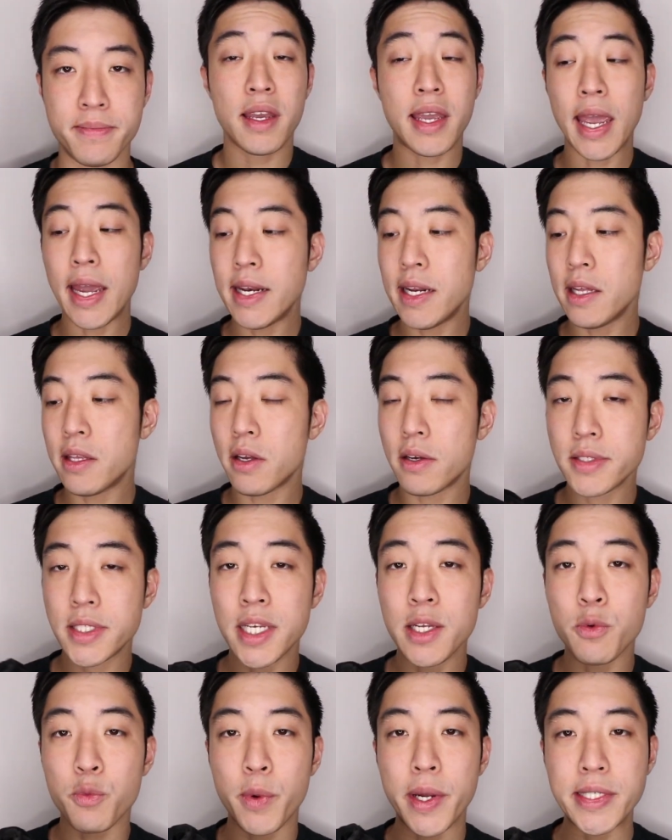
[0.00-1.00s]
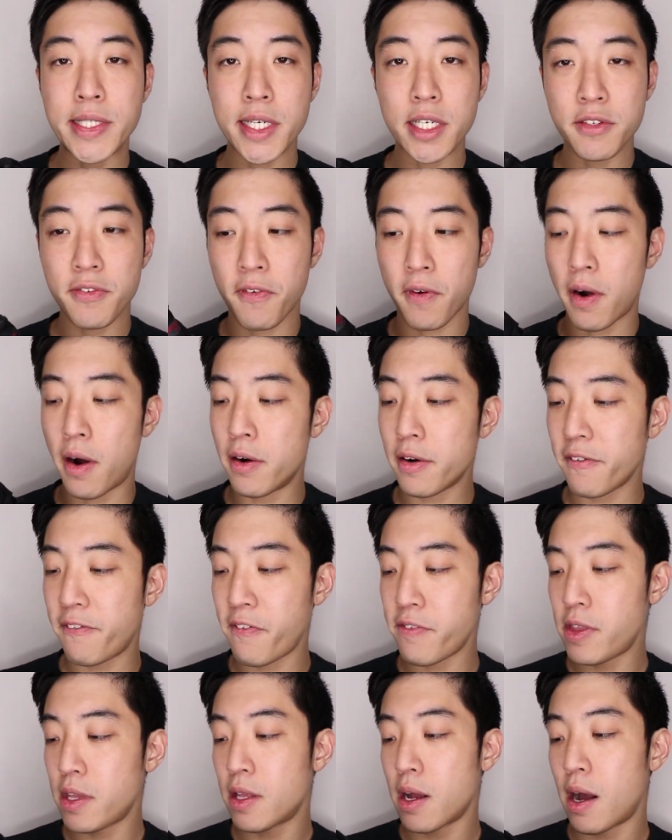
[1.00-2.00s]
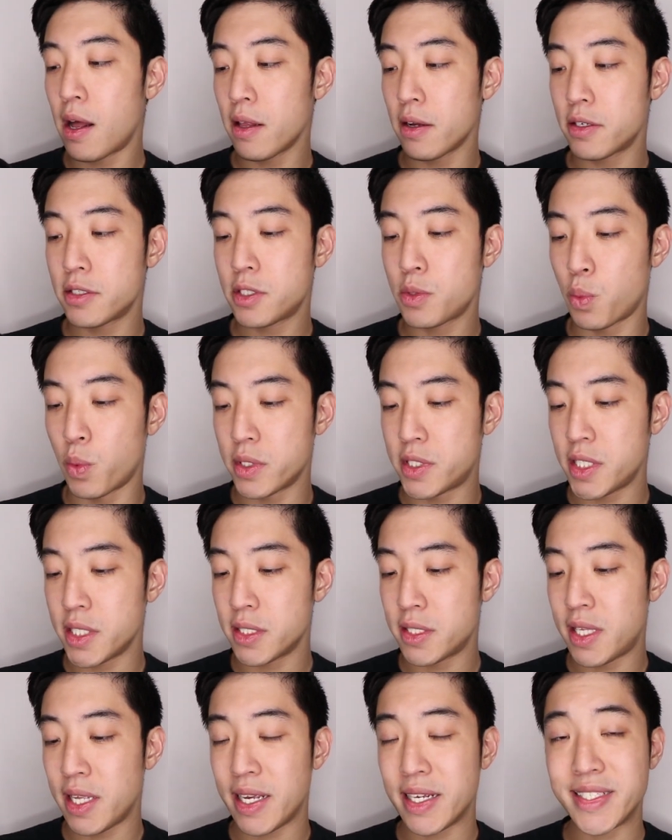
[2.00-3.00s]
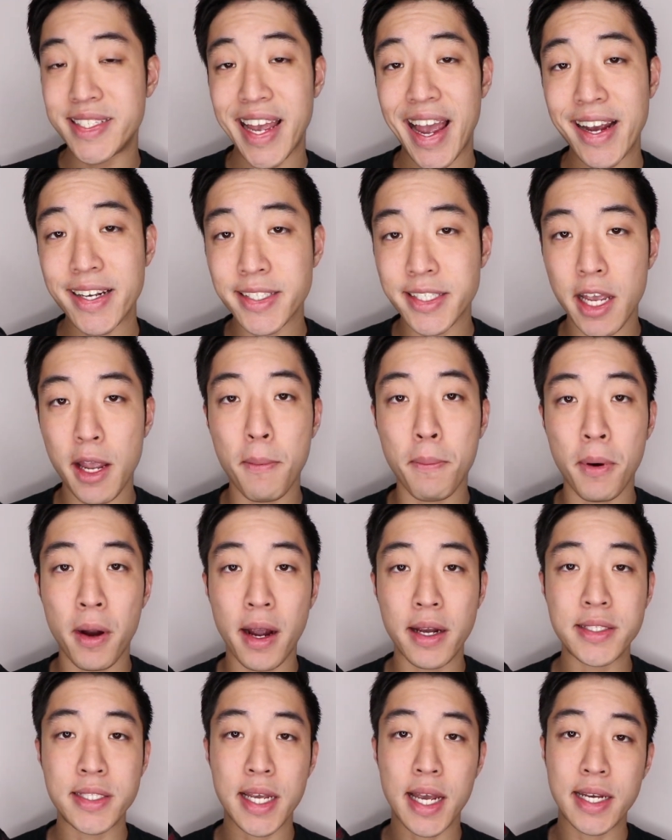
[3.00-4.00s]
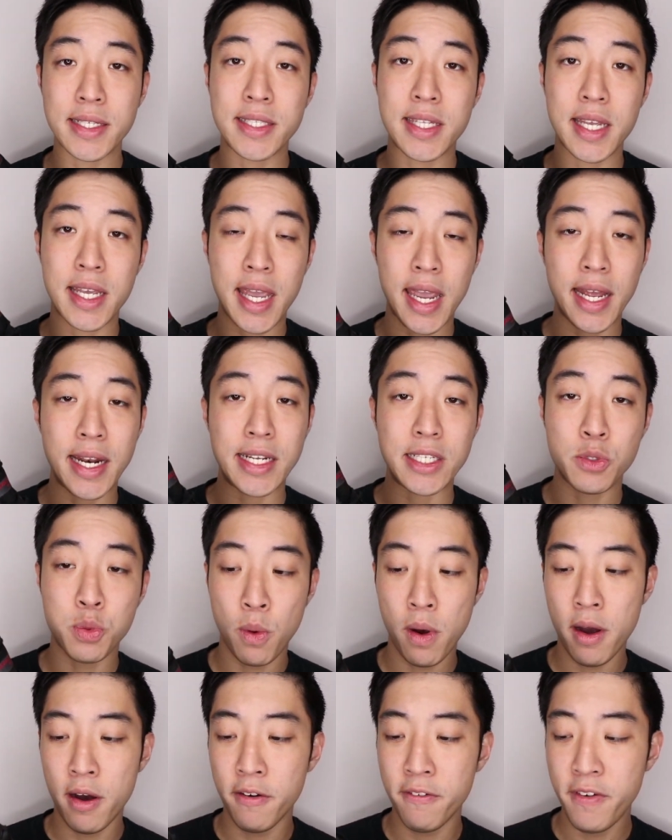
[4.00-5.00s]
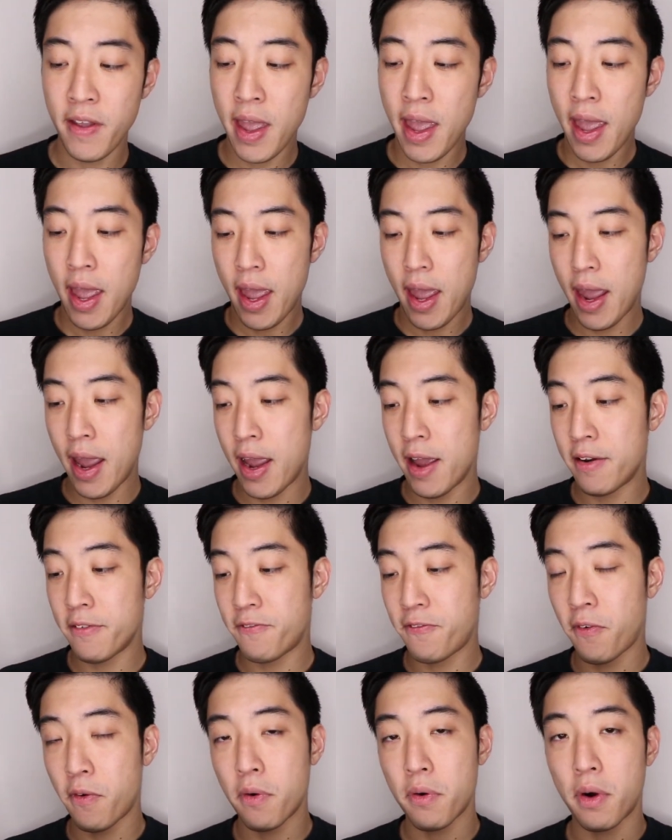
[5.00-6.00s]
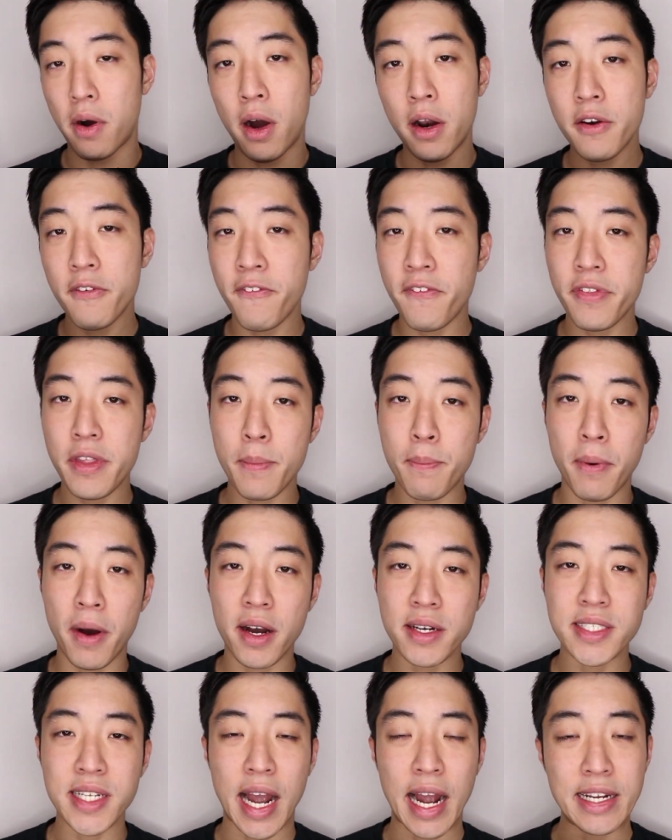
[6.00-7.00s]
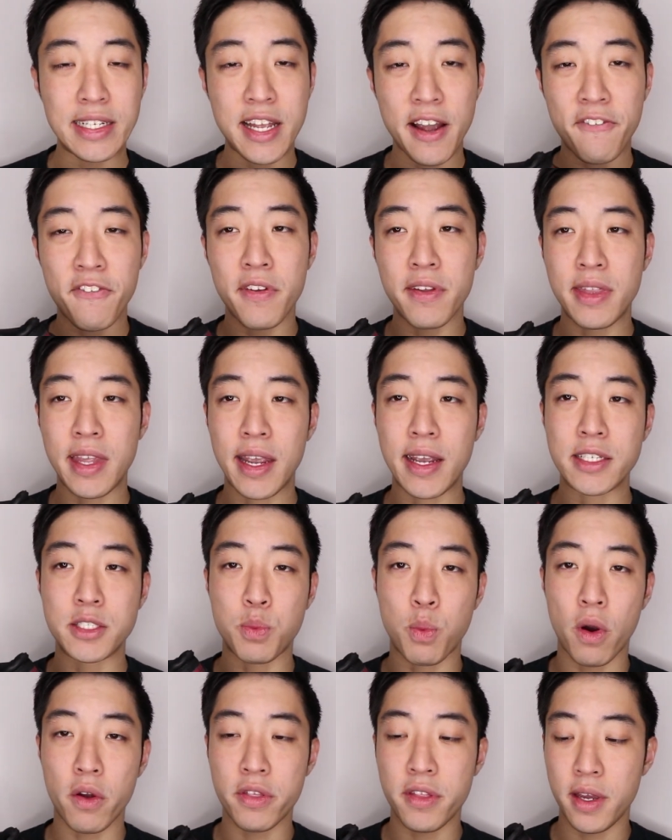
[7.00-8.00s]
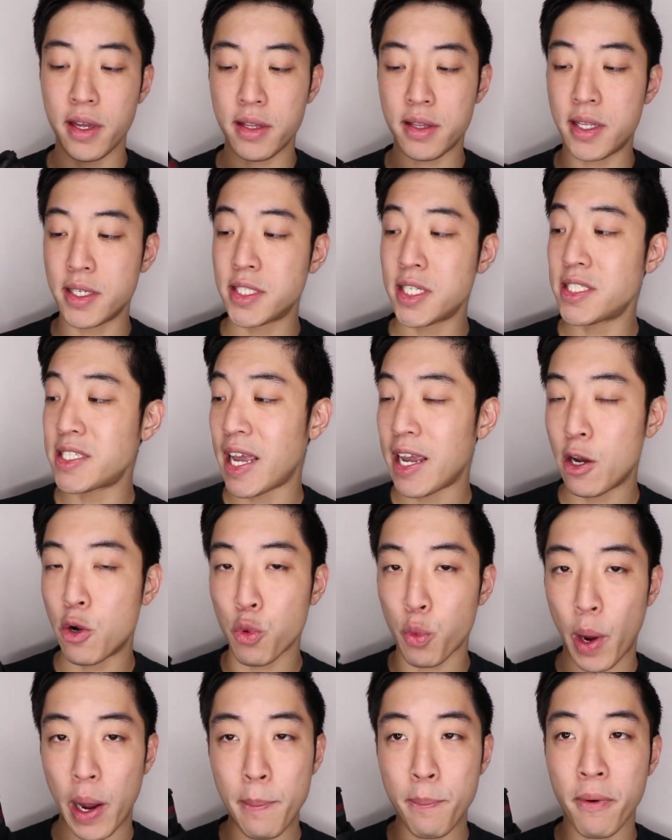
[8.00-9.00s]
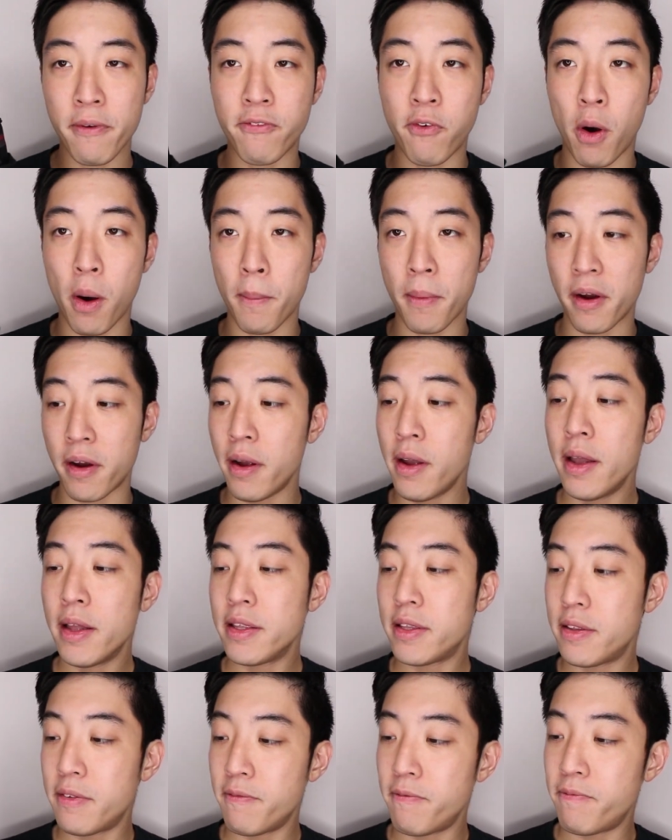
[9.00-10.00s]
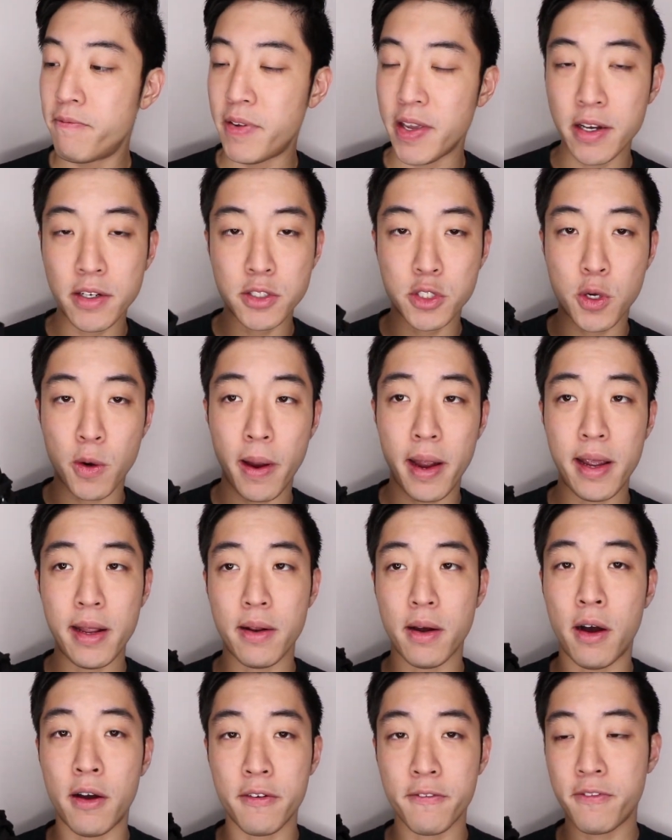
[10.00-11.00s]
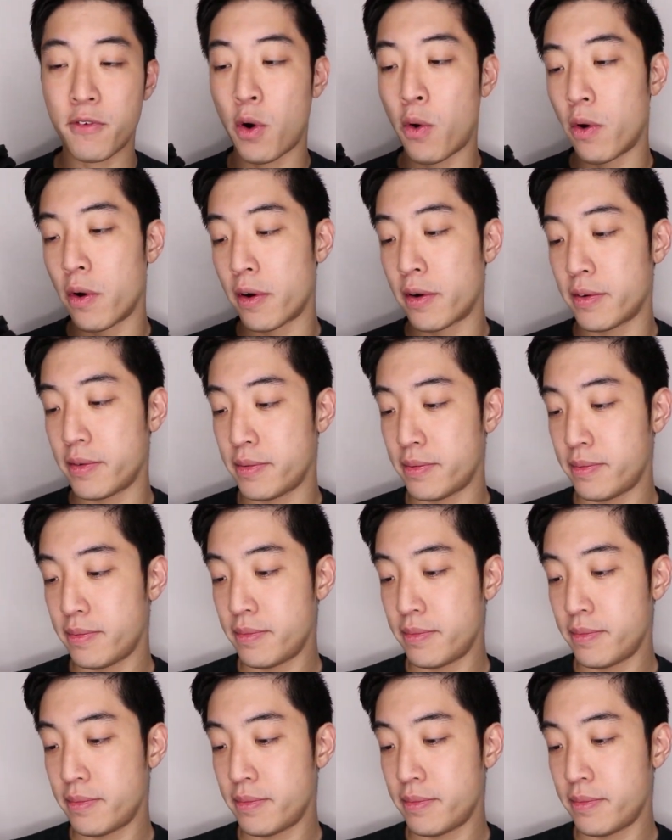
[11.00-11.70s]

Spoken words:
The KD 13 retails for $150, which is the exact same price as the KD 12, and for $150, I definitely think it's worth it. This is a great performer, feels great on court.